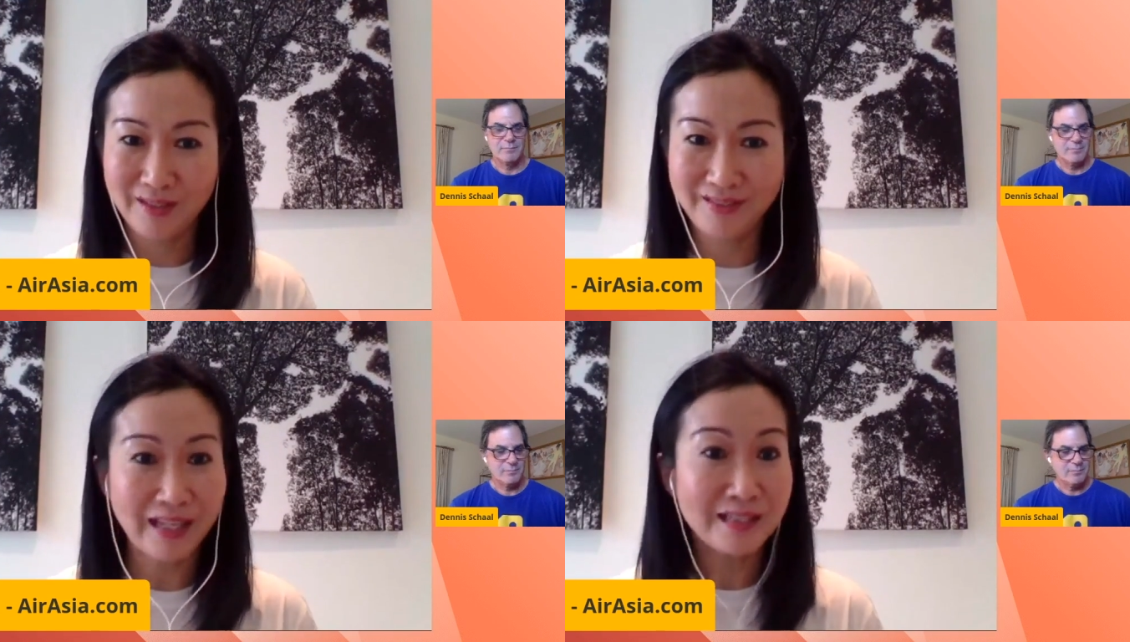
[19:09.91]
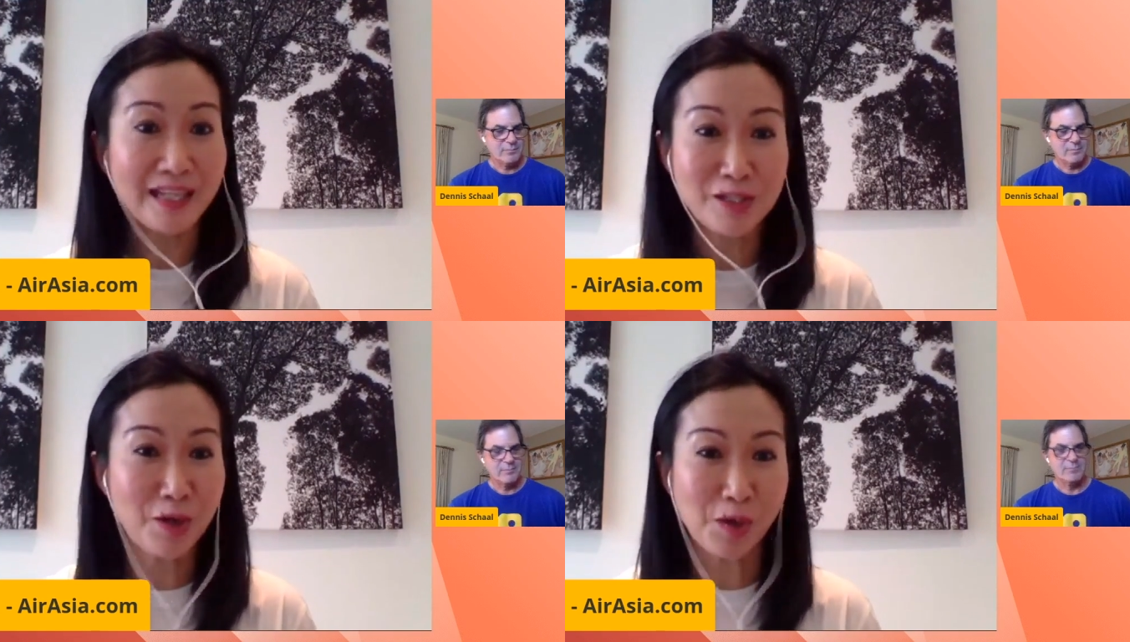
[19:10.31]

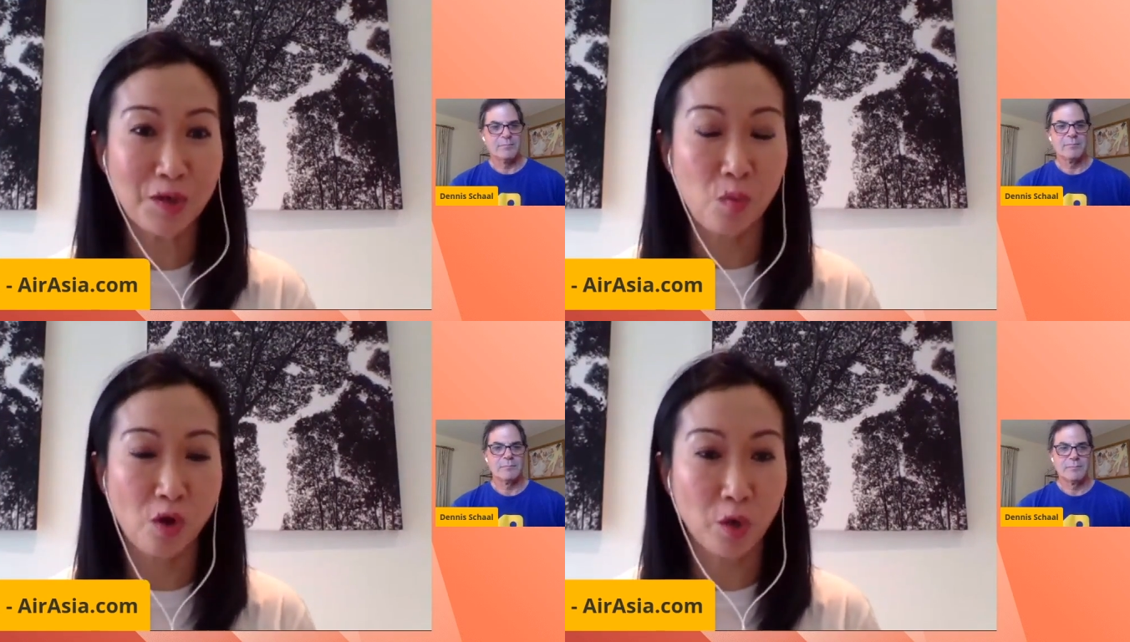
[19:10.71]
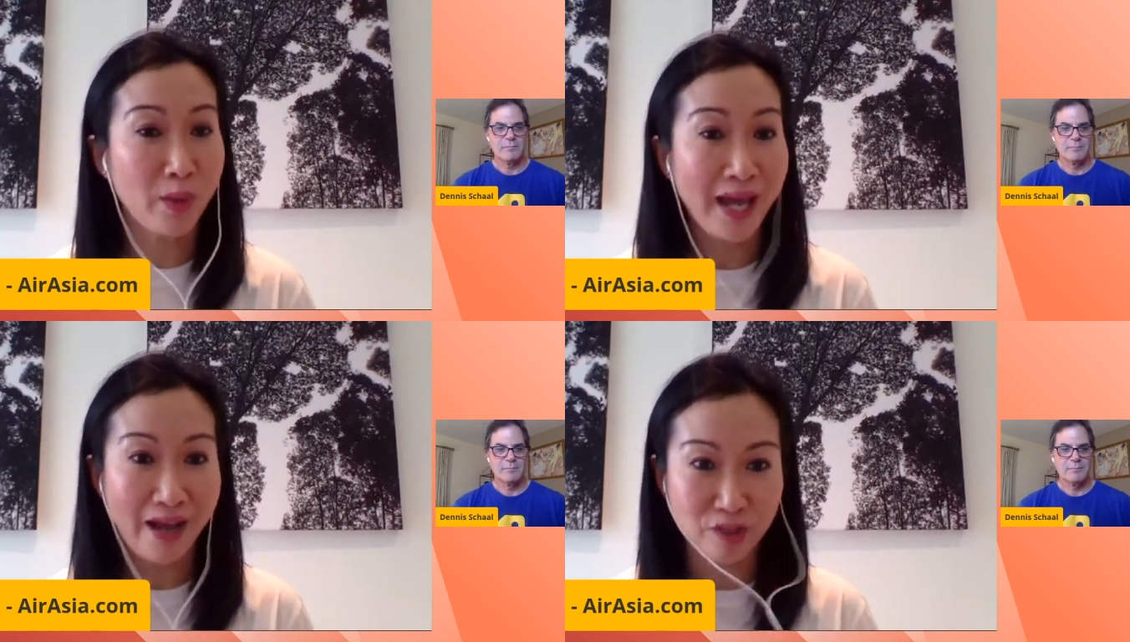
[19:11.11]
Speaker 1: That's not going to work.
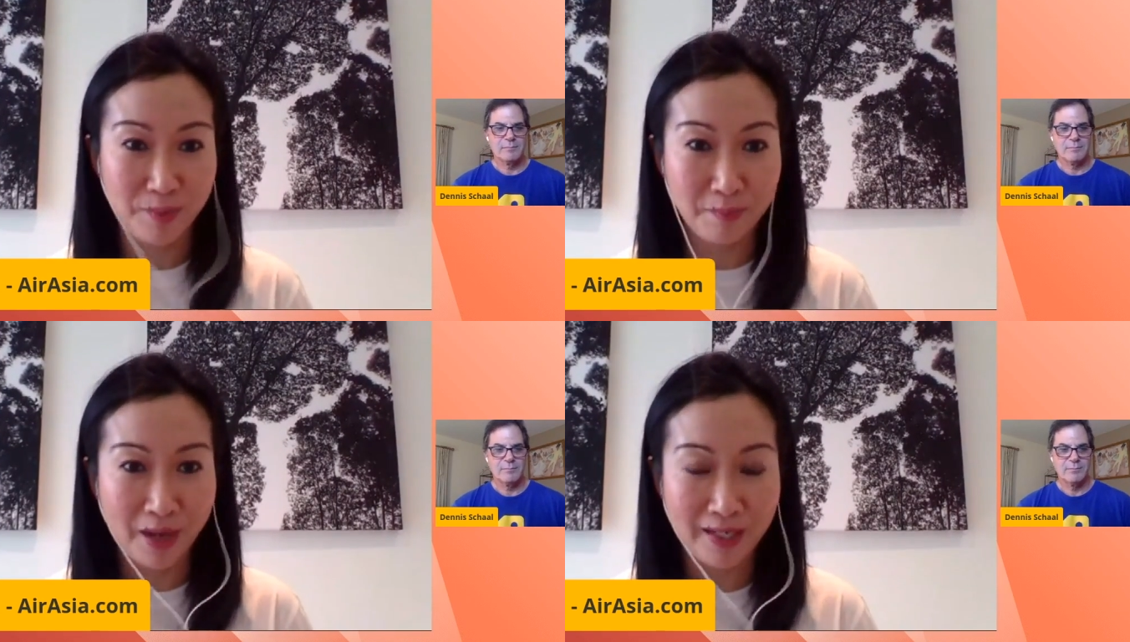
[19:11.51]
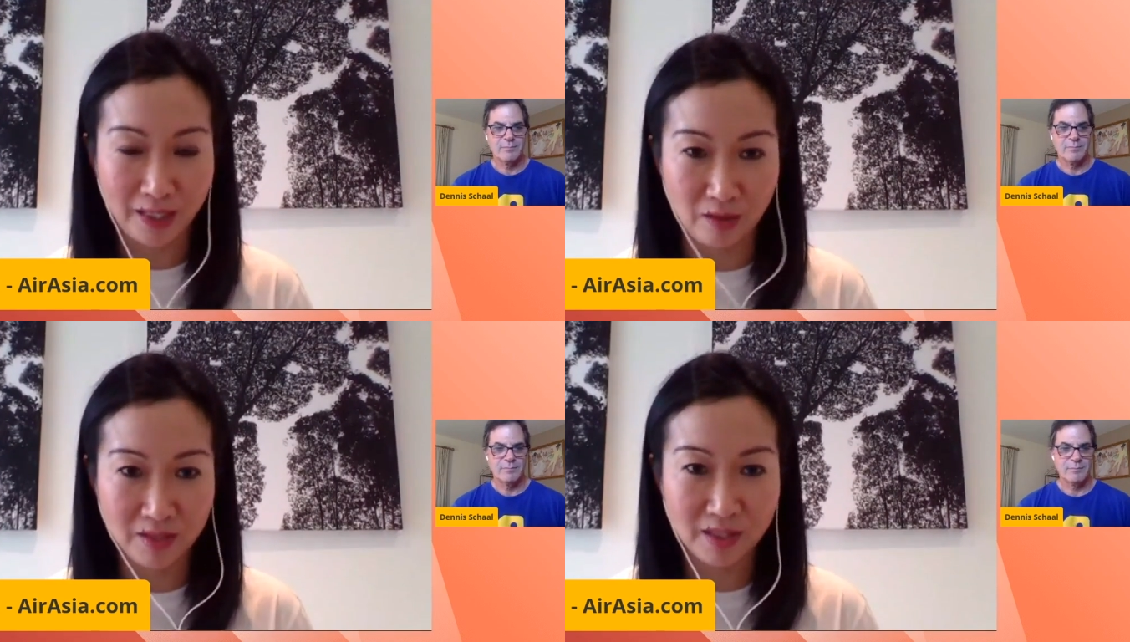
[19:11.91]
We have to be brand
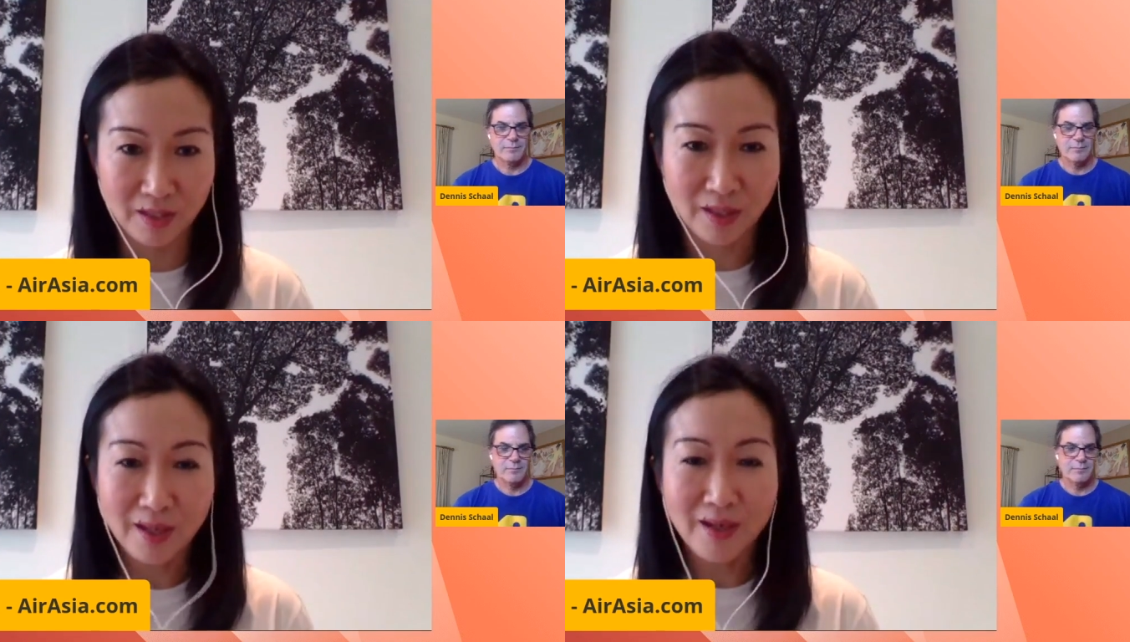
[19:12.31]
agnostic.